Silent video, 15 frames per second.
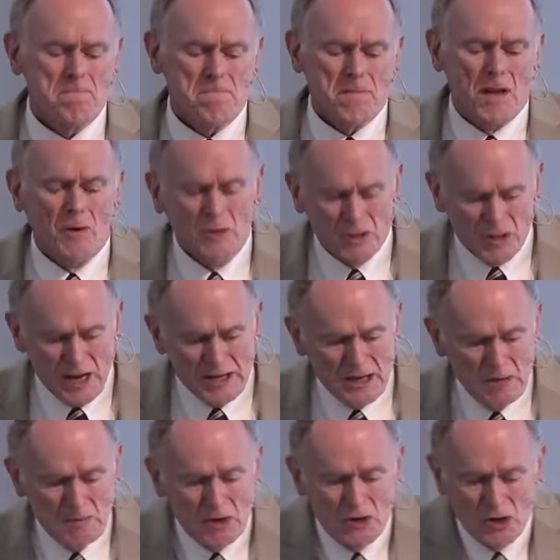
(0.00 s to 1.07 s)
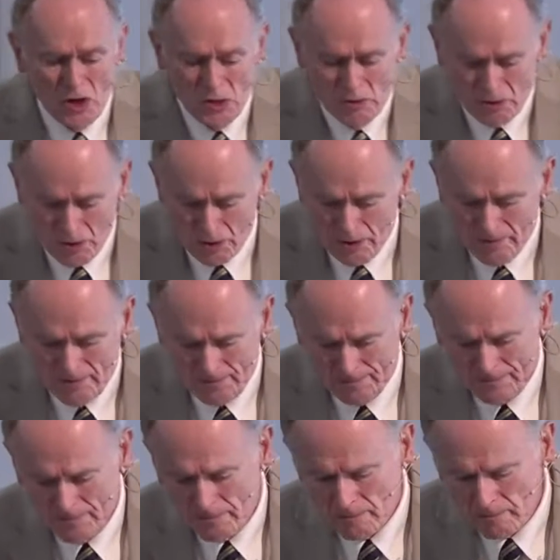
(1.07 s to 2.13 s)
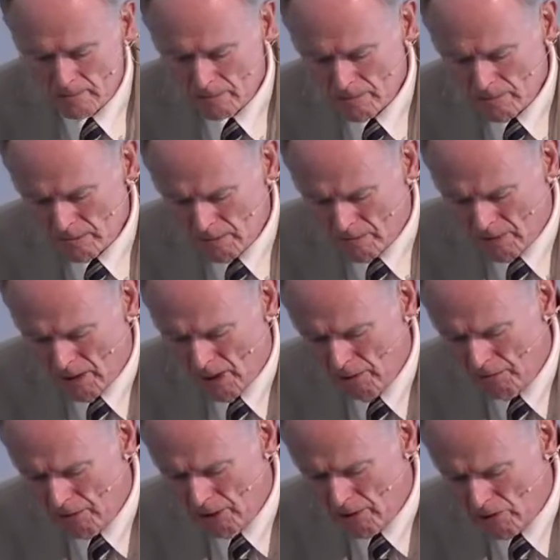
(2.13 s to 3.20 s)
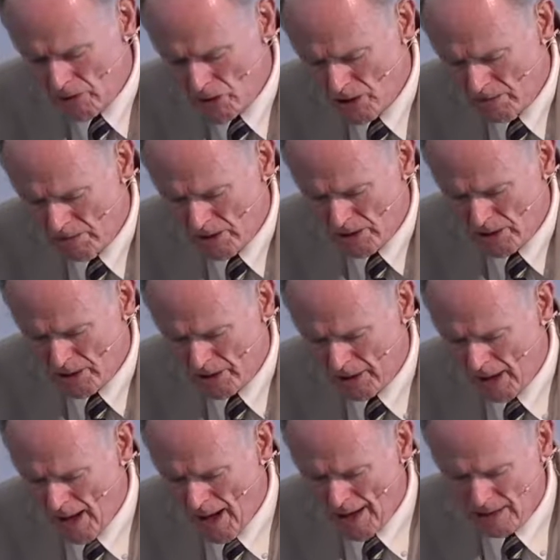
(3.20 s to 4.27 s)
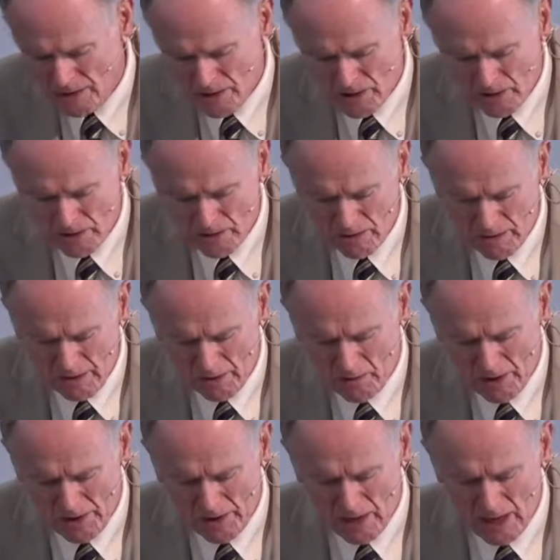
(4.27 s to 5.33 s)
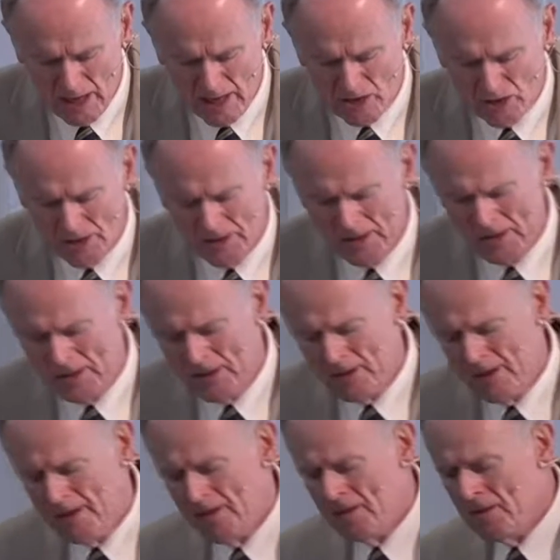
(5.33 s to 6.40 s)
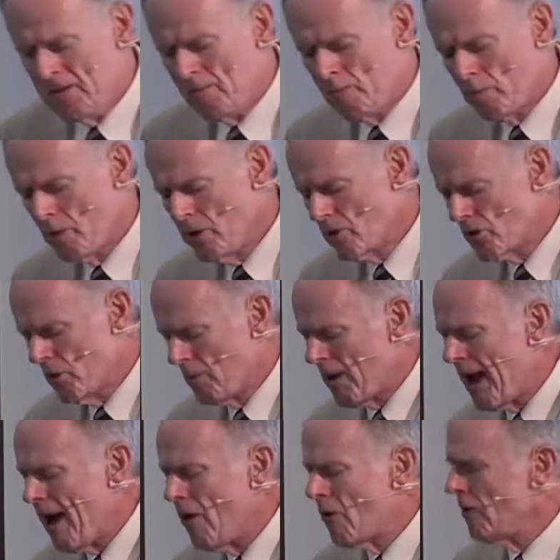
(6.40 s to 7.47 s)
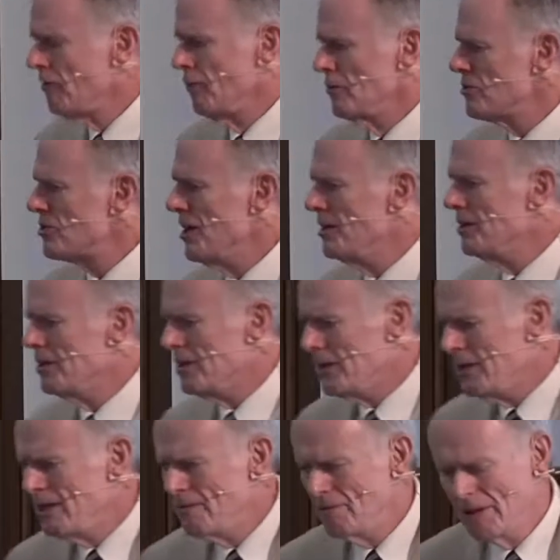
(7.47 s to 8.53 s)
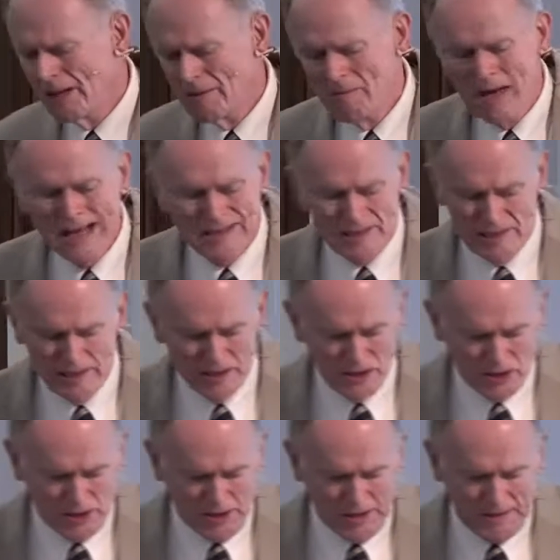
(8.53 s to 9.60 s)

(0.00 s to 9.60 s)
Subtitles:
It was A.W. Tozer of the Christian Missionary Alliance who, on one occasion, preached a powerful Sunday evening message.